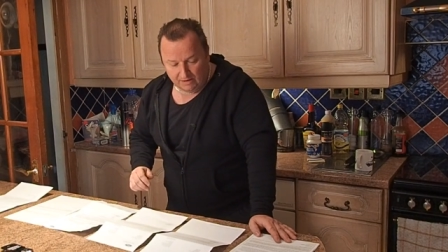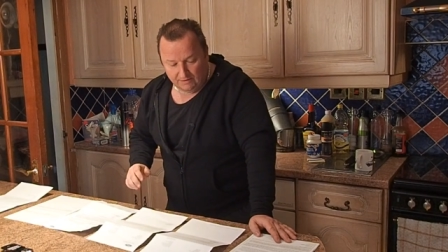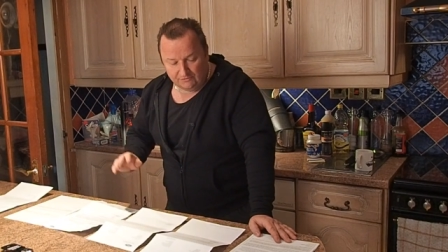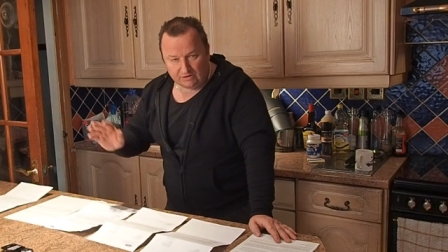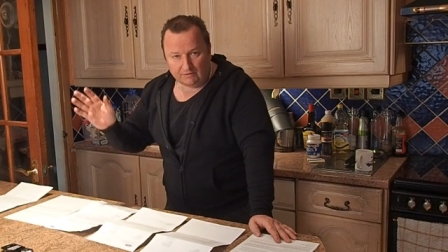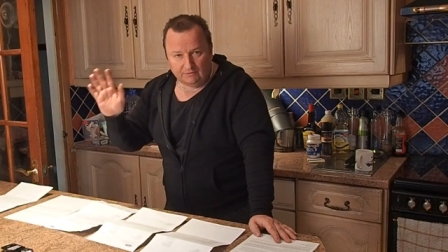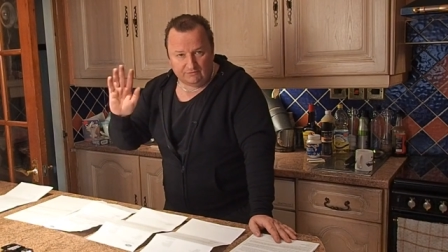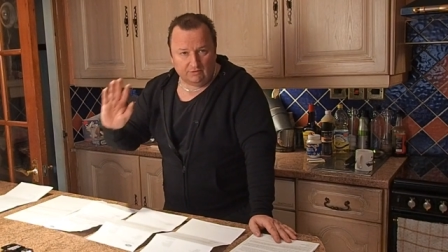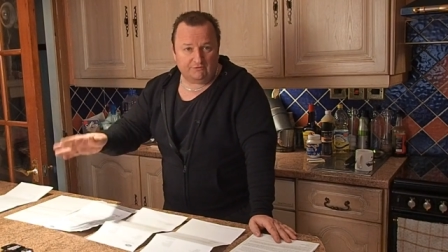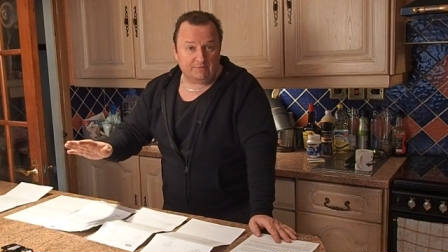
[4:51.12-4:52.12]
If you're
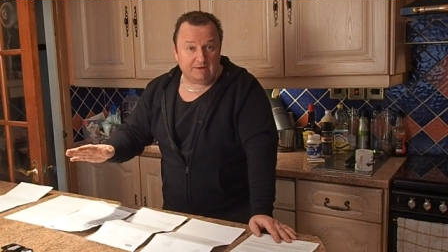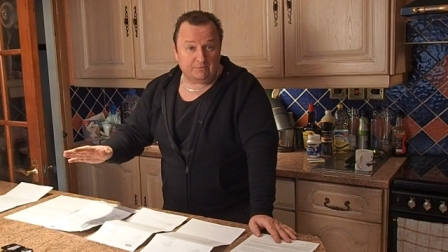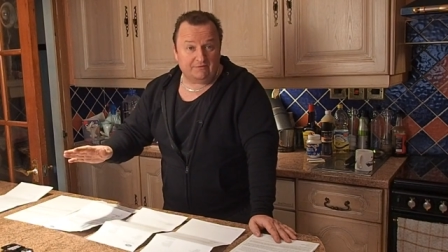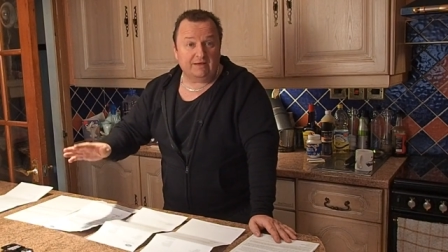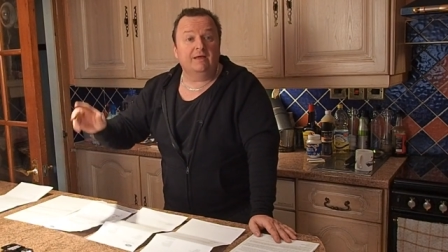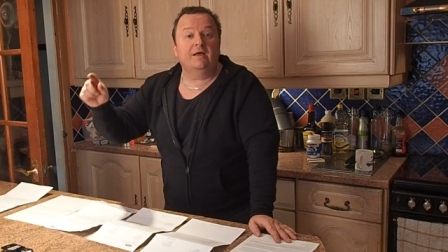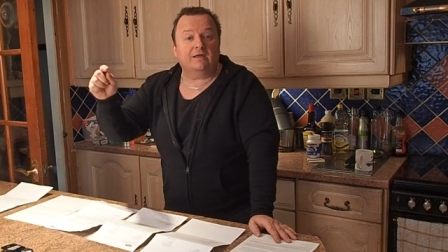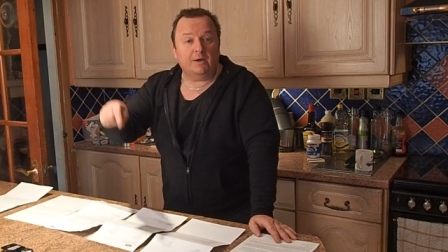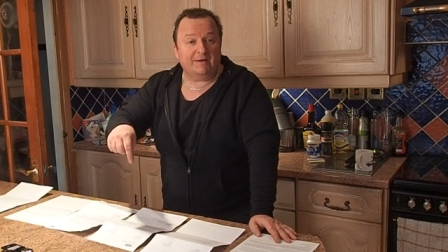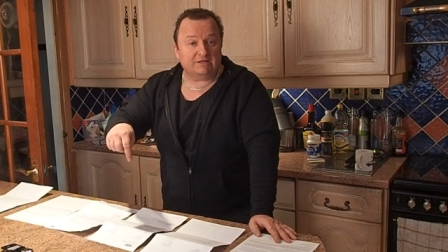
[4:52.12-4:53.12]
not familiar with it,
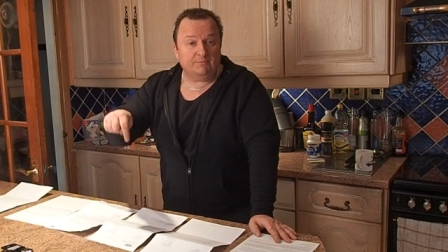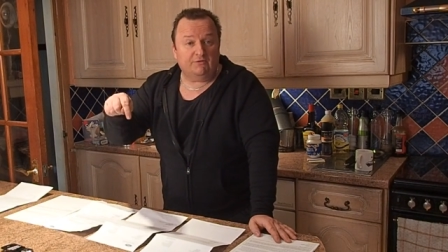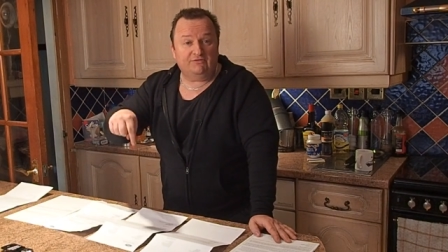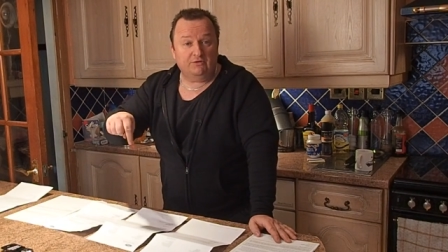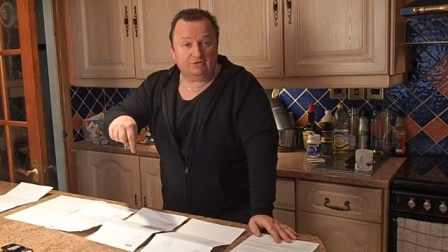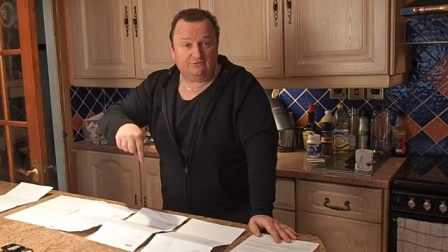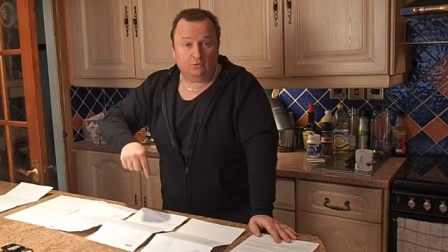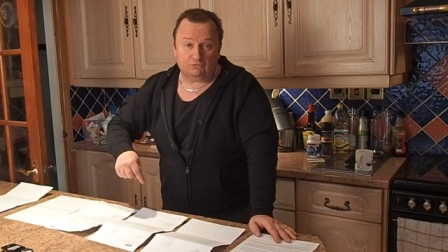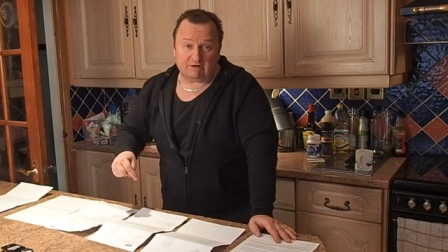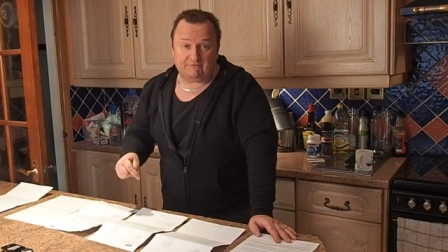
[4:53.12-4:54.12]
go back to my first
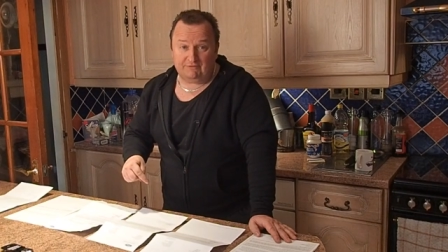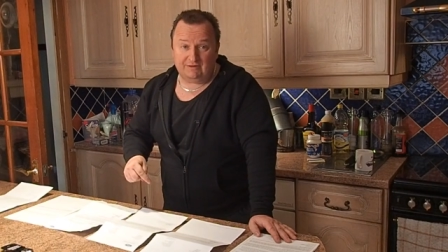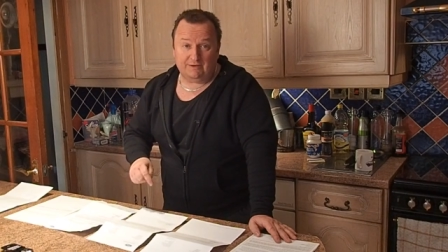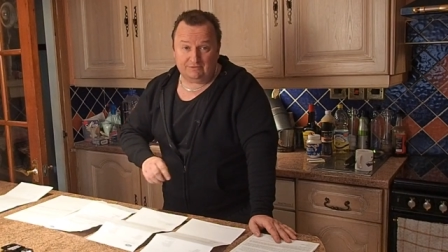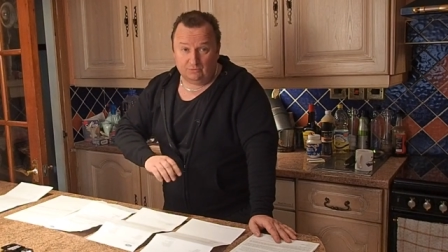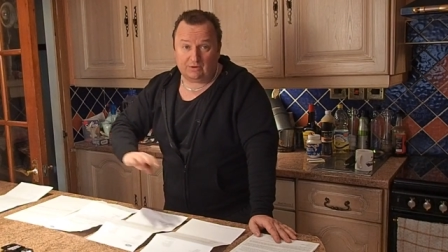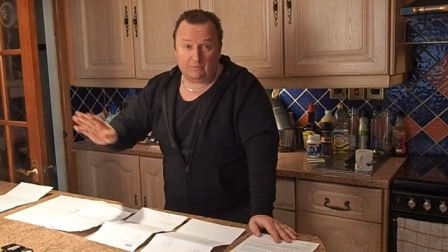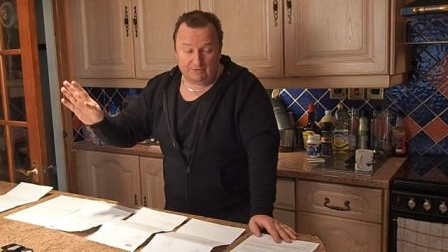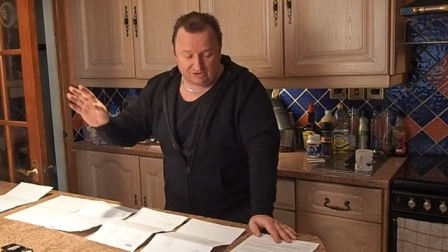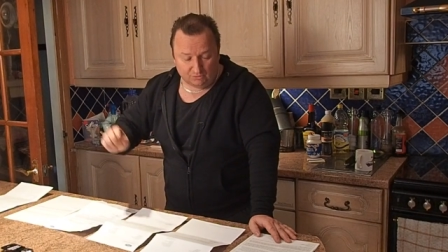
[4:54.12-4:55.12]
Ford rant video and you'll know
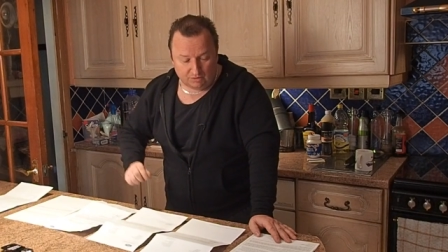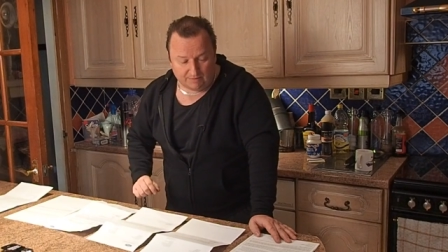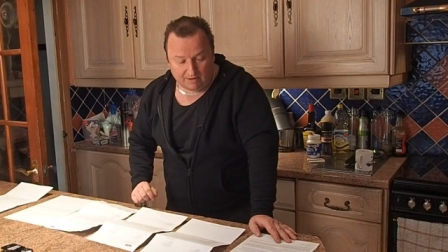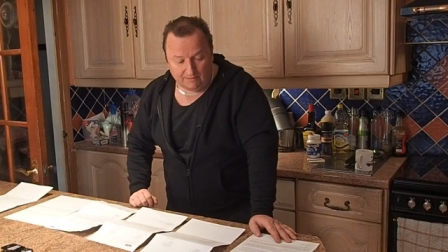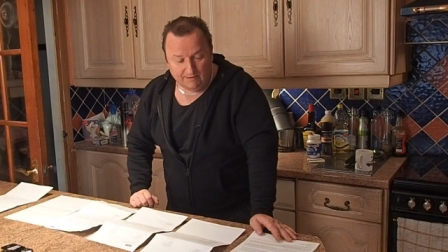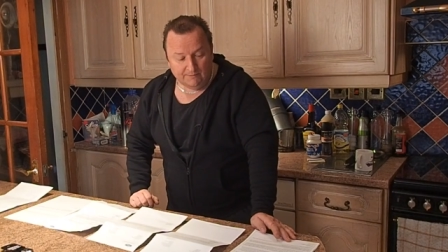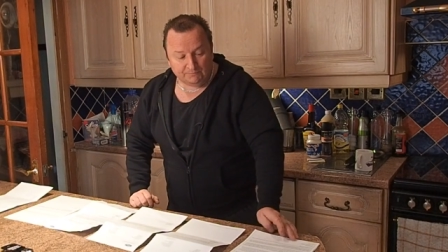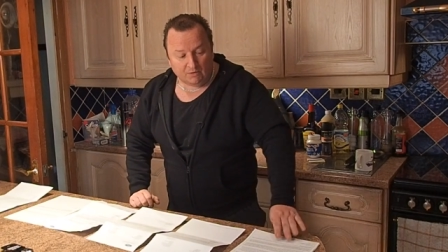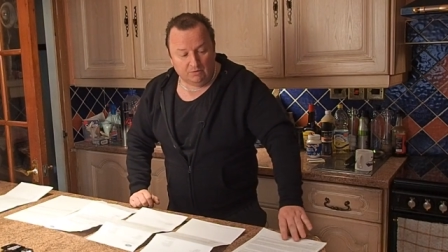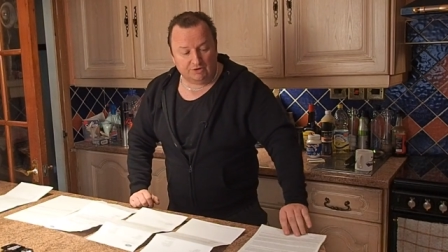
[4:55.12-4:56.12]
what it's all about.
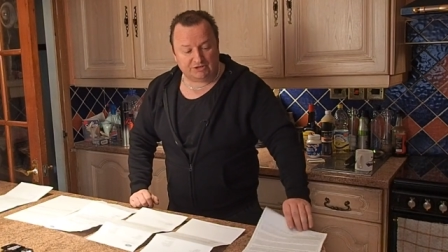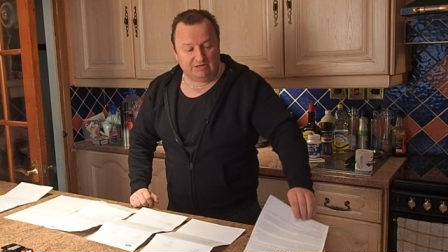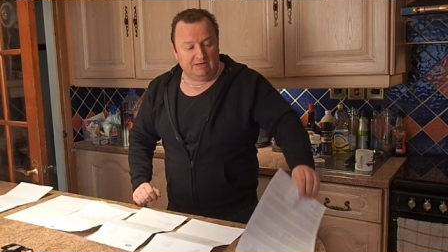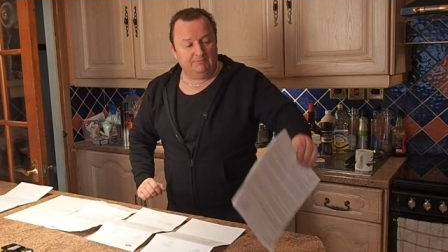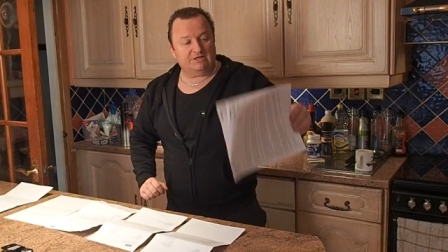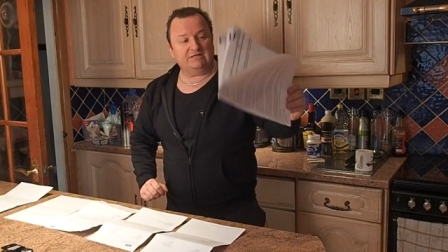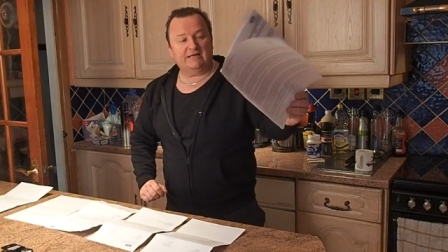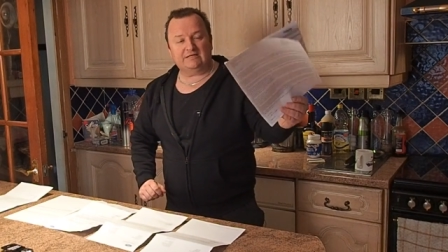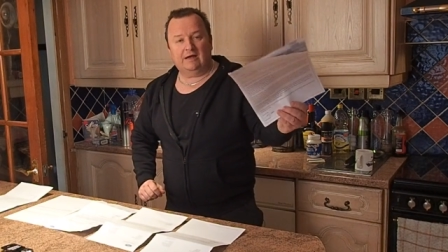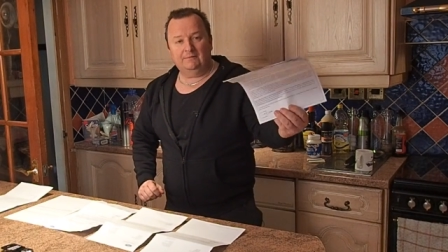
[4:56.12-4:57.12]
Well, I sent them this
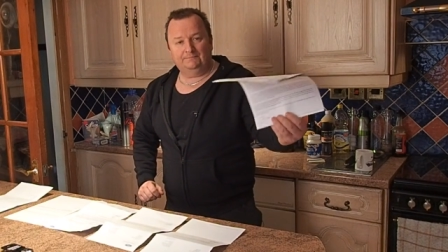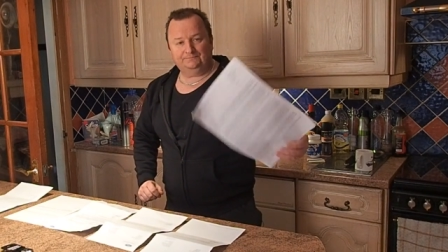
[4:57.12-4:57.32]
letter,